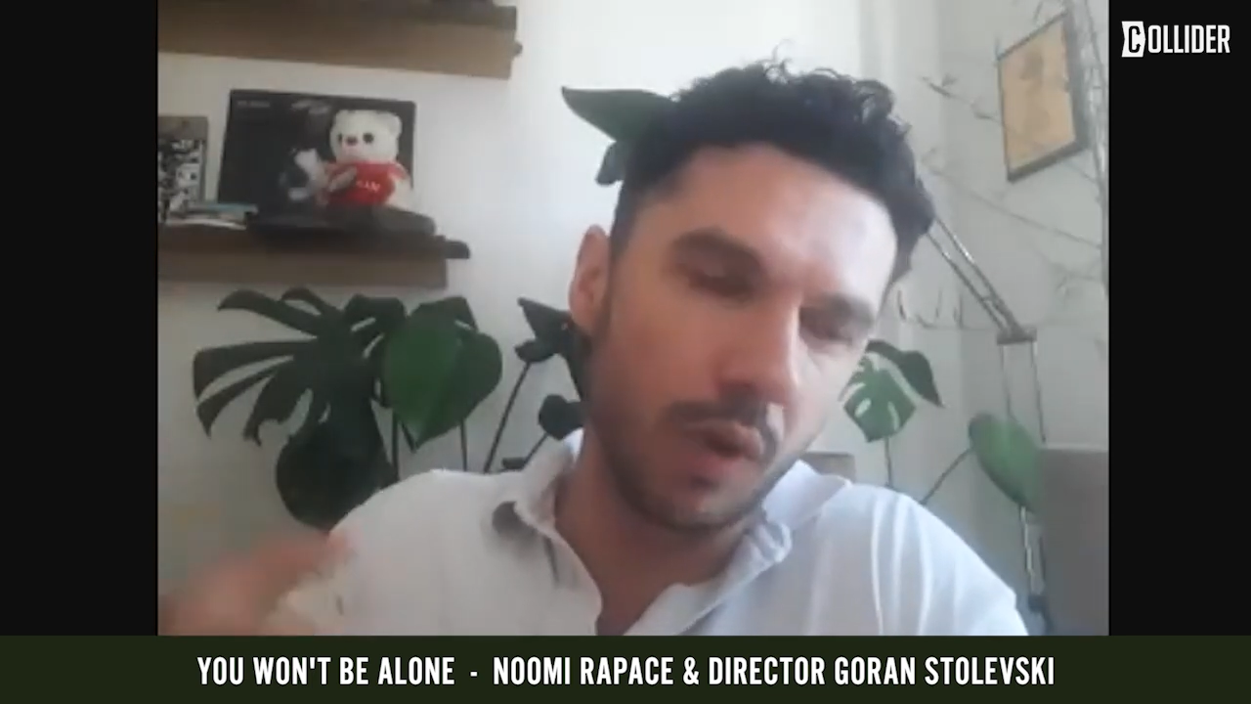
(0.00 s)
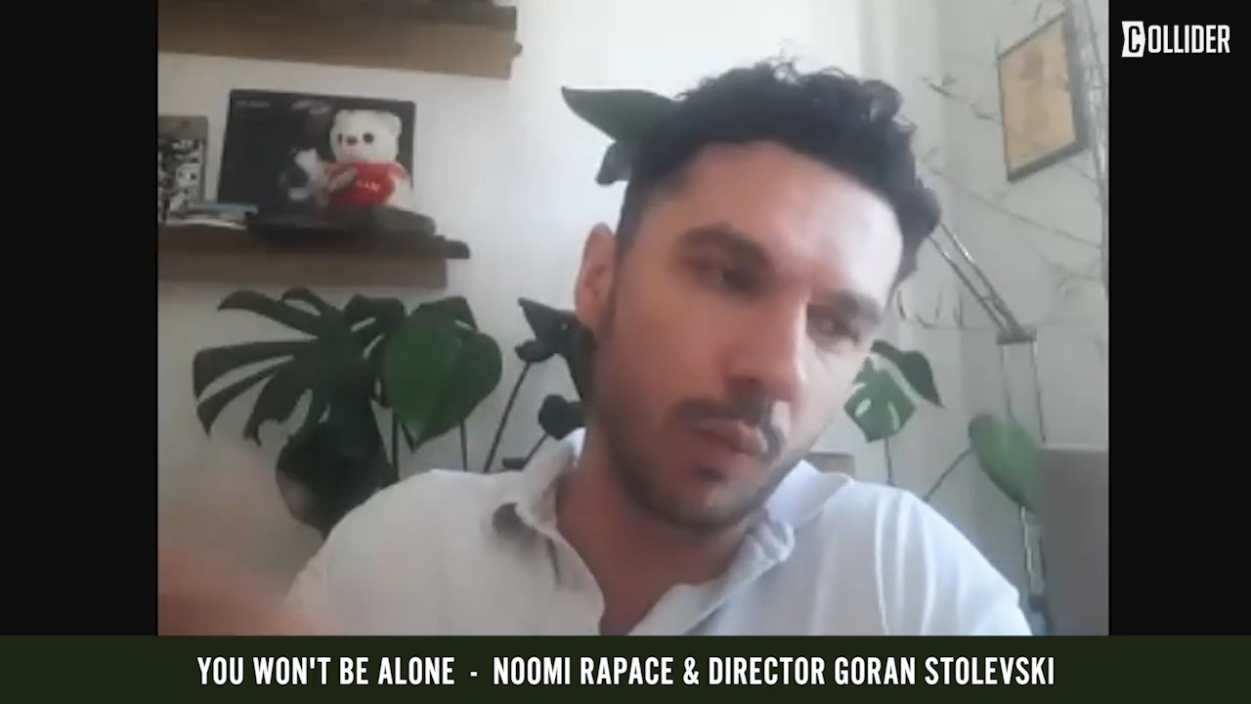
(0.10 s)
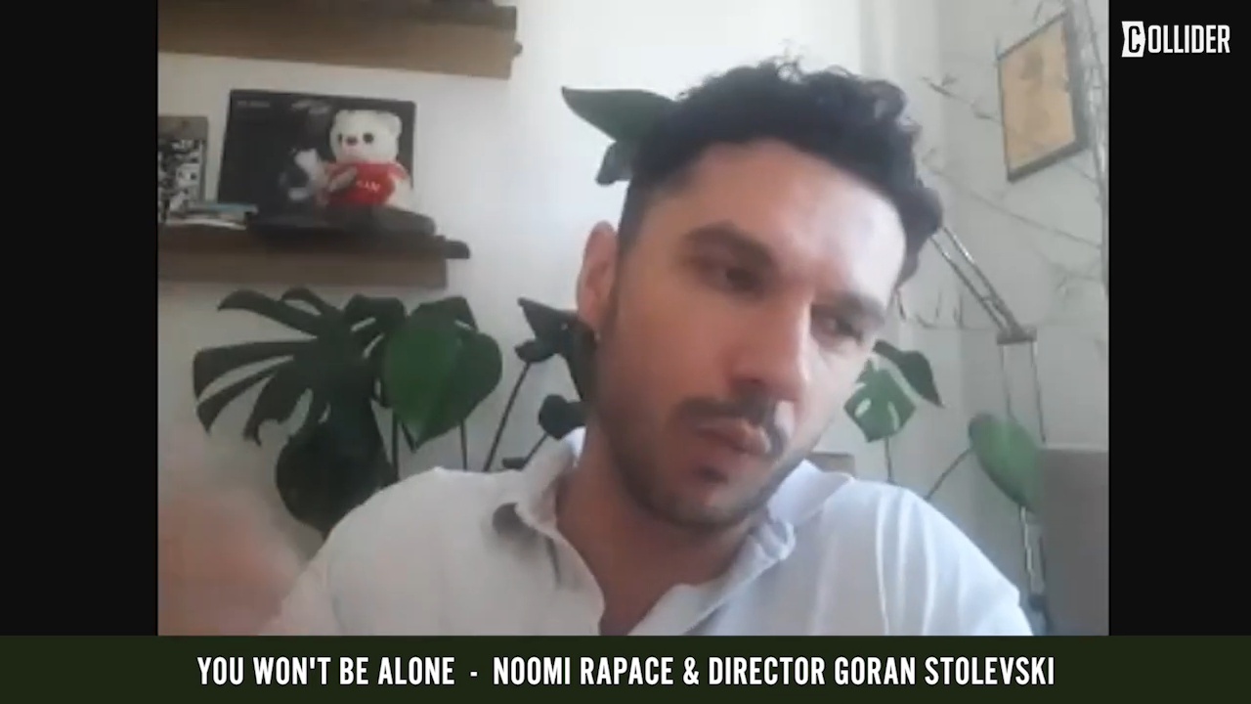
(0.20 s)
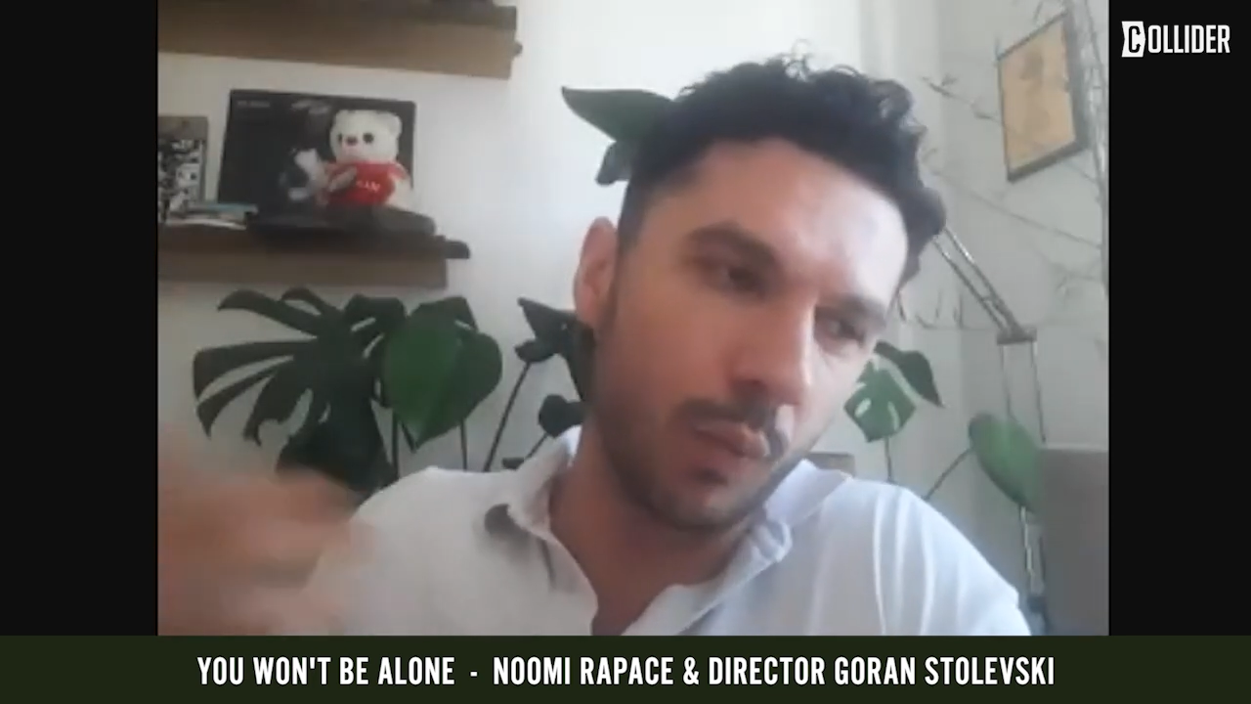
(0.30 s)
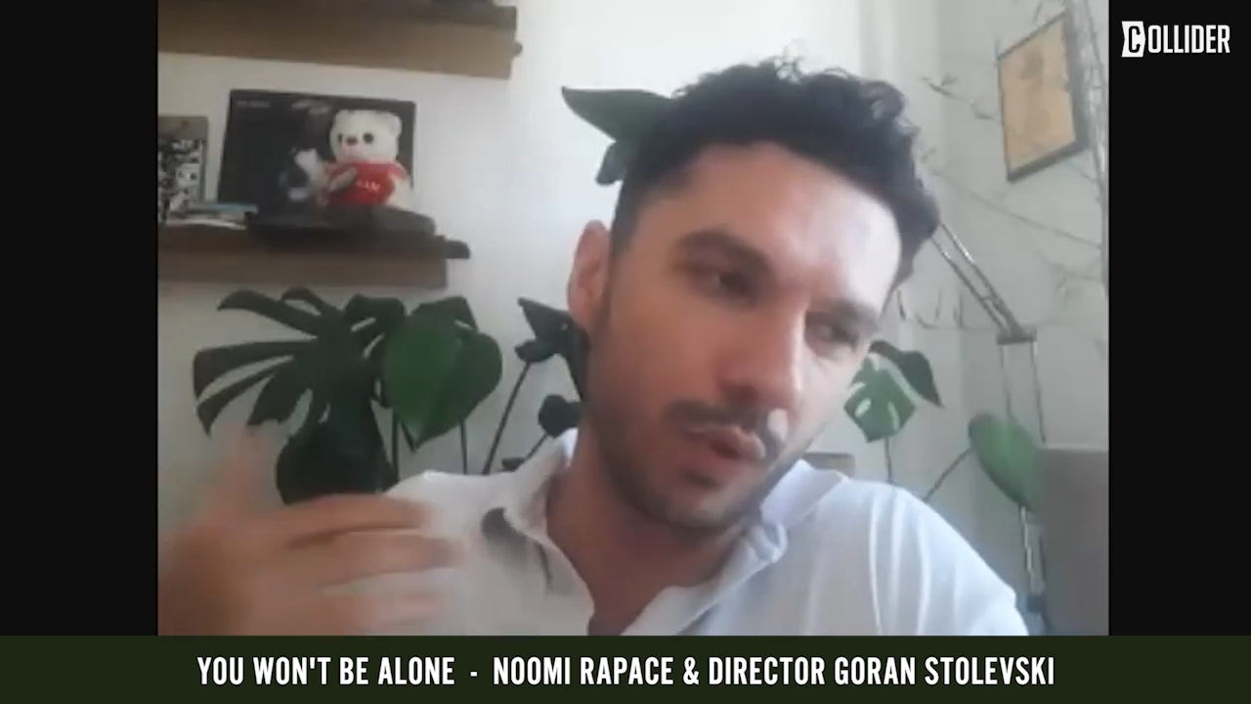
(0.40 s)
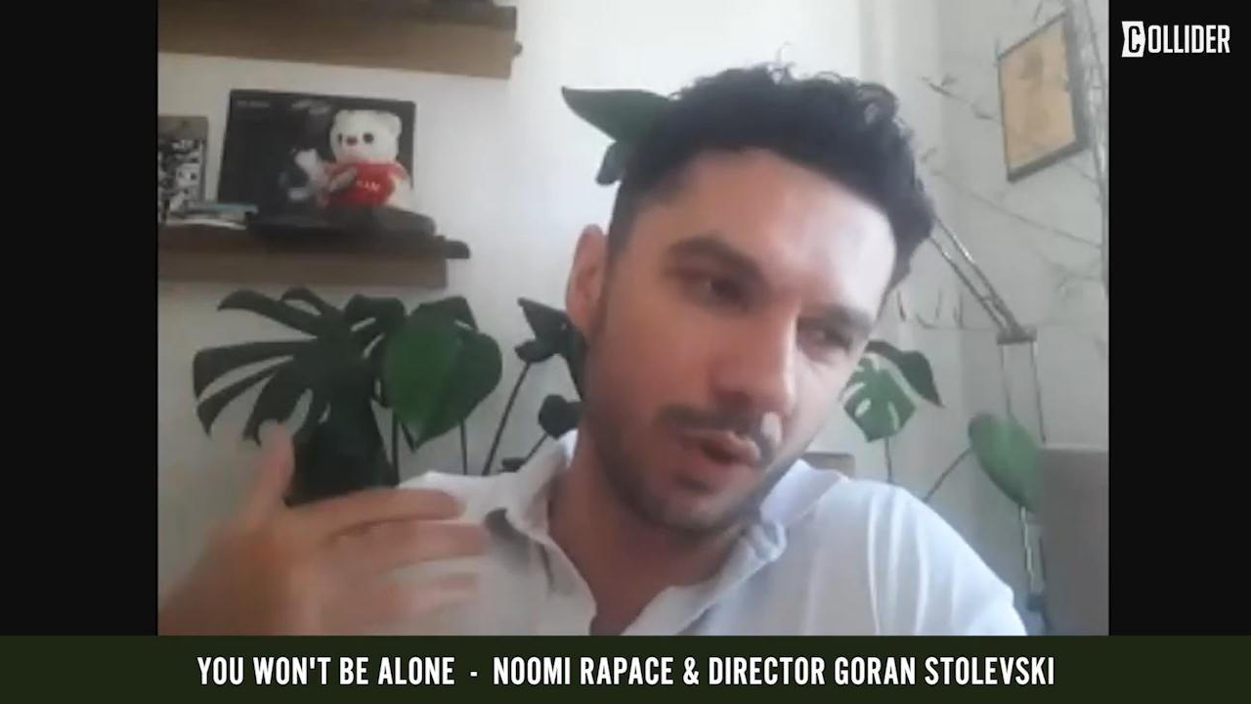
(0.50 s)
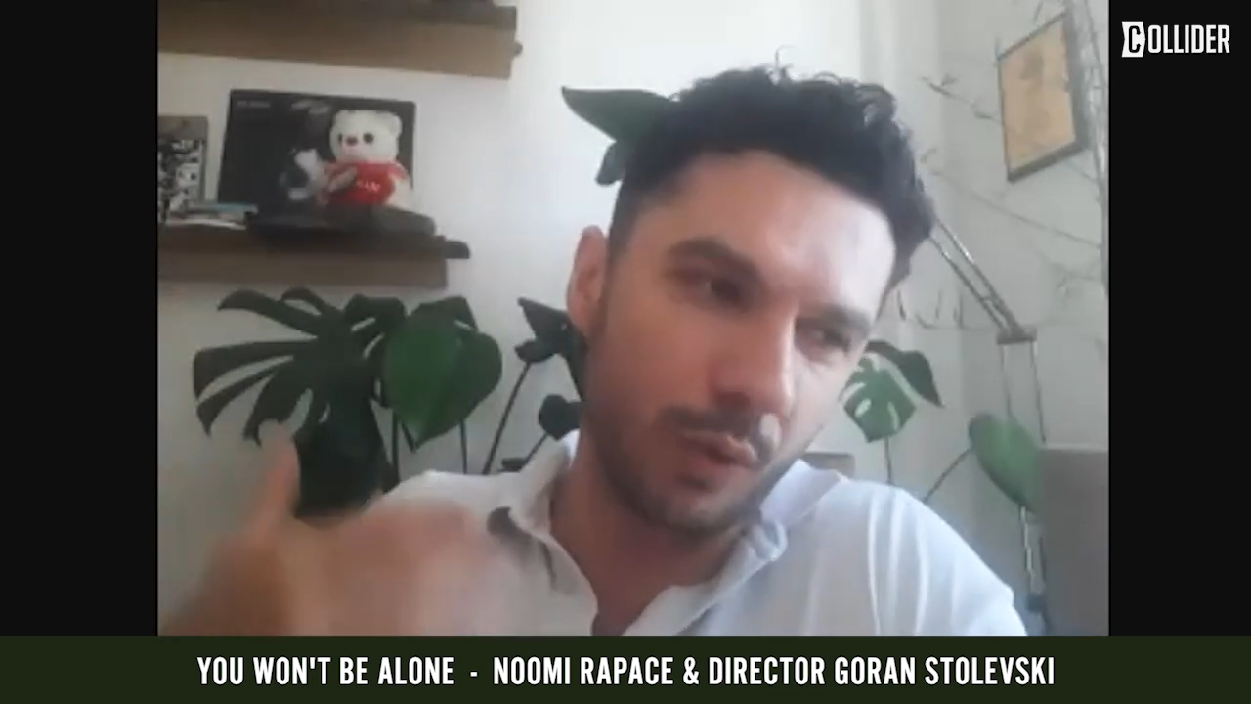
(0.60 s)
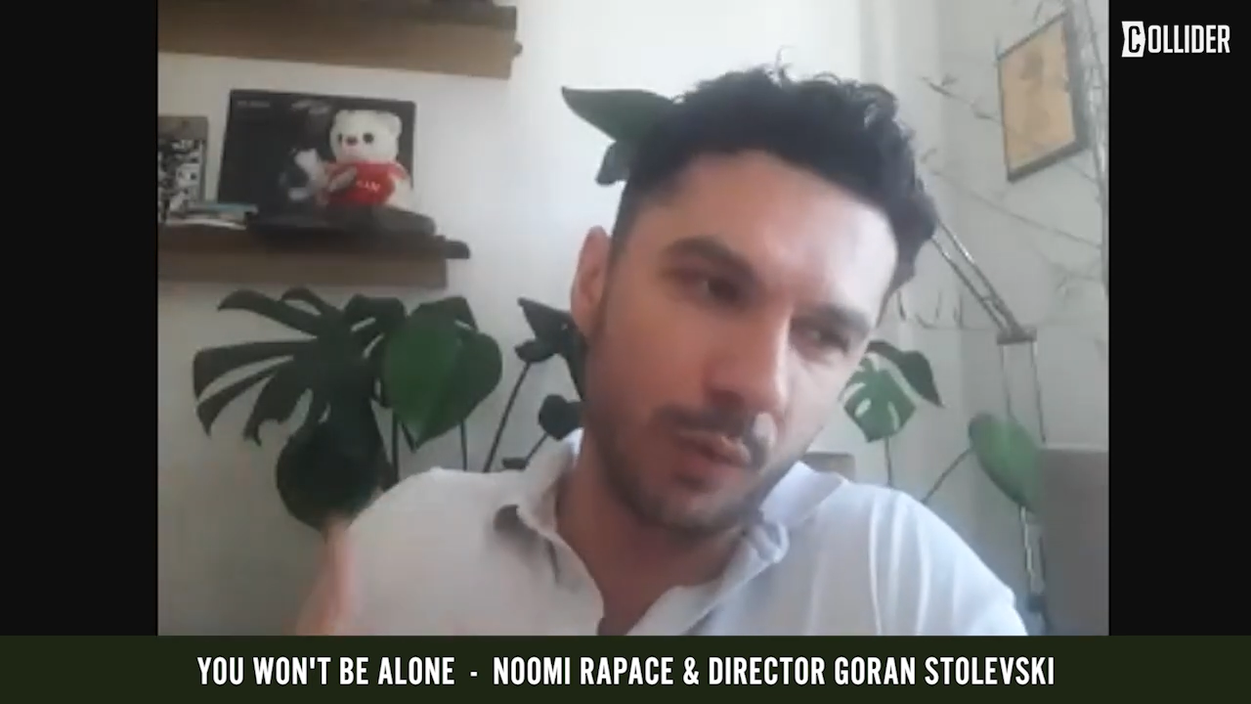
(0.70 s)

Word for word: what what would her